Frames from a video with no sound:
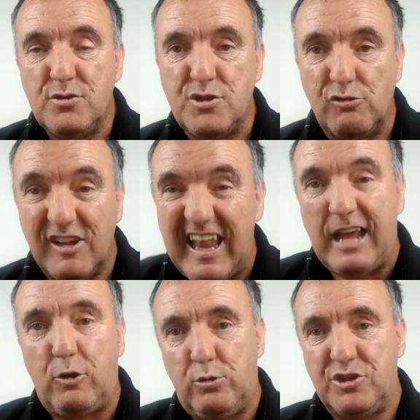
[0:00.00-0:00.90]
to
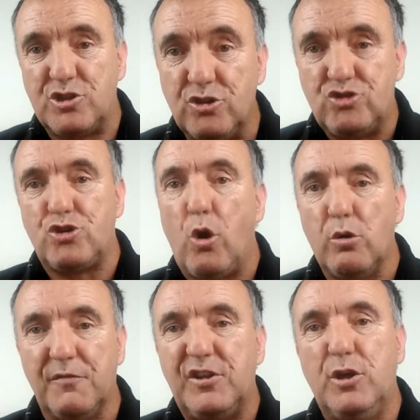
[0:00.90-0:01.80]
relinquish
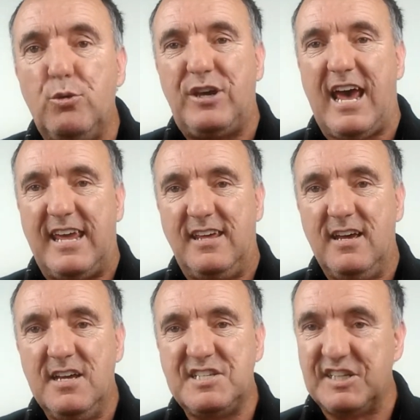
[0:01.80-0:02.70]
control of the UK
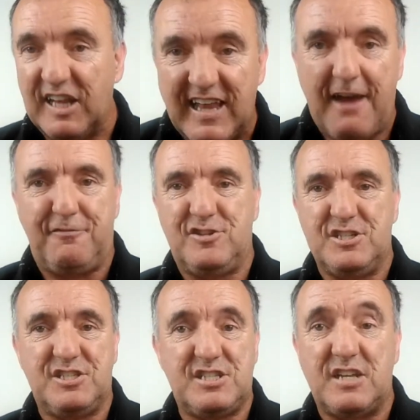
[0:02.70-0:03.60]
to the
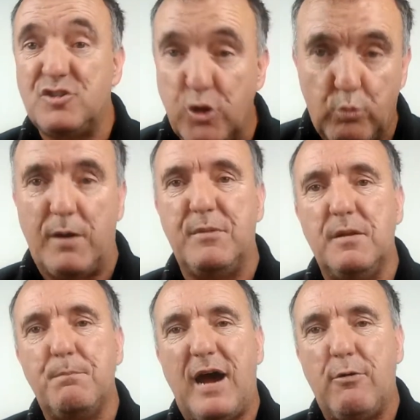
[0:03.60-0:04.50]
leftists and to the women
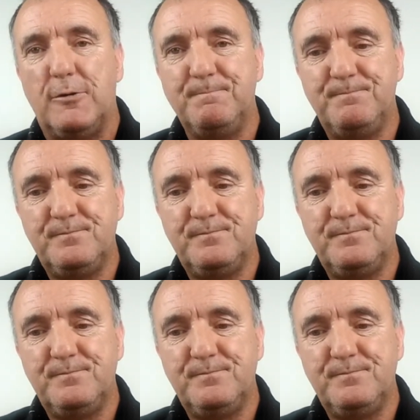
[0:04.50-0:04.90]
in power.